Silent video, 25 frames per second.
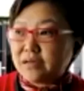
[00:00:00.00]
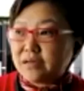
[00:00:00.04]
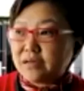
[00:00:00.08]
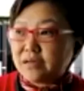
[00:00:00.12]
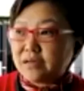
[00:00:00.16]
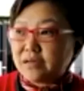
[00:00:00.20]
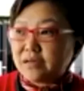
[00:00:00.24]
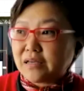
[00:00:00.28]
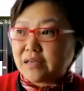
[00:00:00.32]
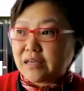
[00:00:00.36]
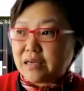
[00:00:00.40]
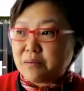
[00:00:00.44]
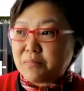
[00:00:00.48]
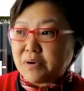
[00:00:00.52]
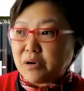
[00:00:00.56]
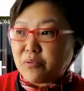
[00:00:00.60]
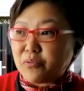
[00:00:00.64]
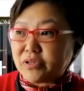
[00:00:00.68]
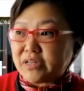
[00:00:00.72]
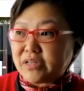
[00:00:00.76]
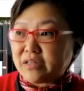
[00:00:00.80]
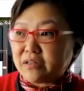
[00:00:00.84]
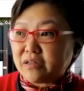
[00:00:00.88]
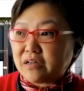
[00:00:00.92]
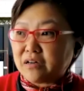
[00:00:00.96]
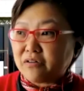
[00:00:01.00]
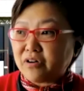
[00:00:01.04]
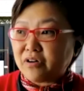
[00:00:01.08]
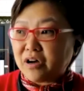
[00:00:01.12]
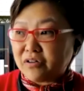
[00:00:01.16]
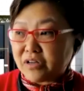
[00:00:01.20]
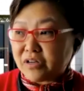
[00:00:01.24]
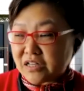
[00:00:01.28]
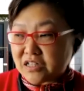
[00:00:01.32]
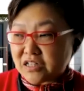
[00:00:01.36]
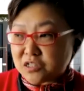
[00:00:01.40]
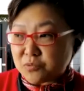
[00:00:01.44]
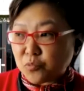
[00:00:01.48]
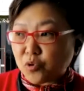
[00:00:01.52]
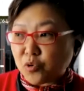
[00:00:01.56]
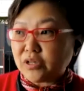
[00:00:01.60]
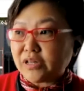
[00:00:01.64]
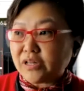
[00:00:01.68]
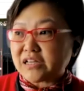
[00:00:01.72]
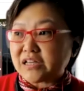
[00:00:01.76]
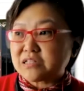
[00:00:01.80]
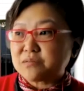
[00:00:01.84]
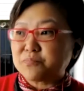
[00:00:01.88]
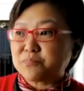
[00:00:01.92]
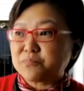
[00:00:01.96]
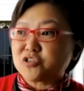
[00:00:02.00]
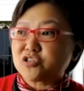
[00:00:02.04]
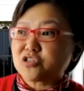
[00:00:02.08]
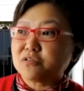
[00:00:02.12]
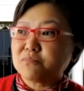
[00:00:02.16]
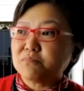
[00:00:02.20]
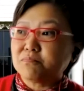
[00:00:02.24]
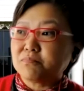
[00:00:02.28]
came up with a small exhibition,